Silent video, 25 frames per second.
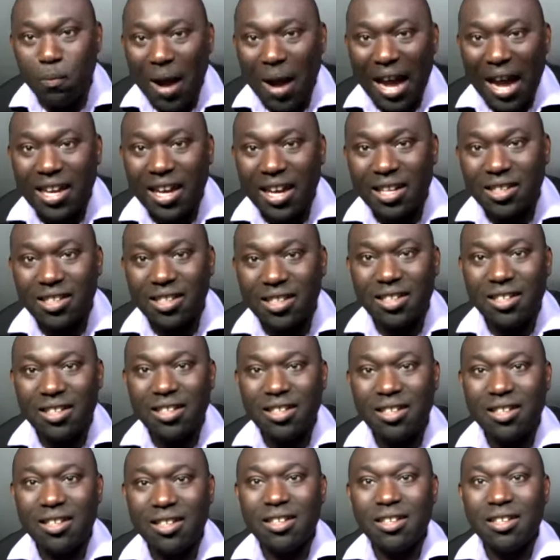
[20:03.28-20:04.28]
packaging,
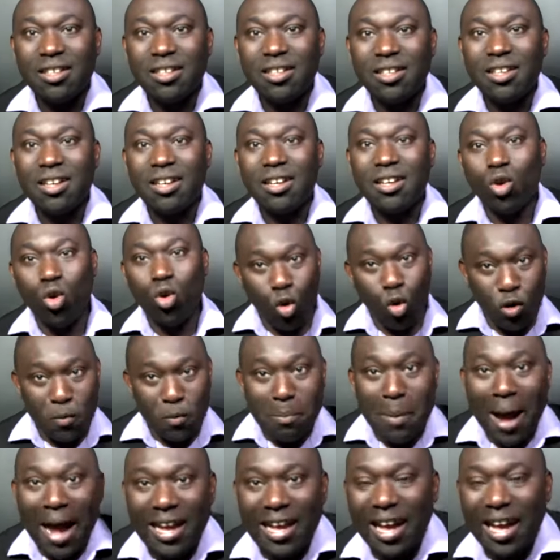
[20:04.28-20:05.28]
good
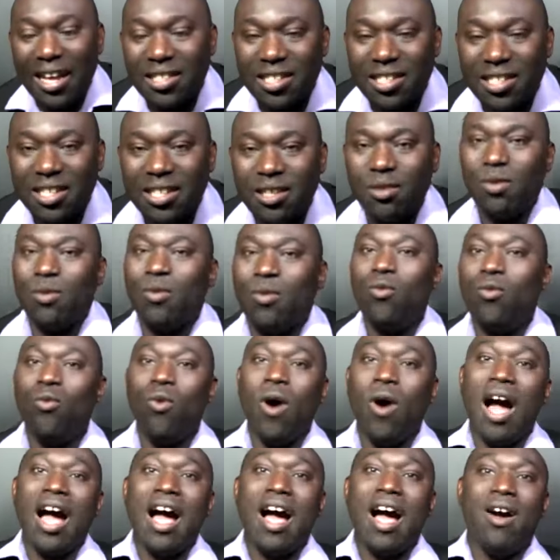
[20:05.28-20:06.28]
marketing,
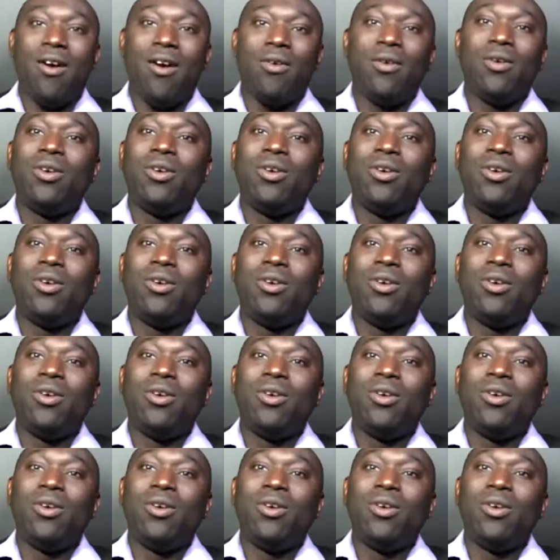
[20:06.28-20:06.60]
wow,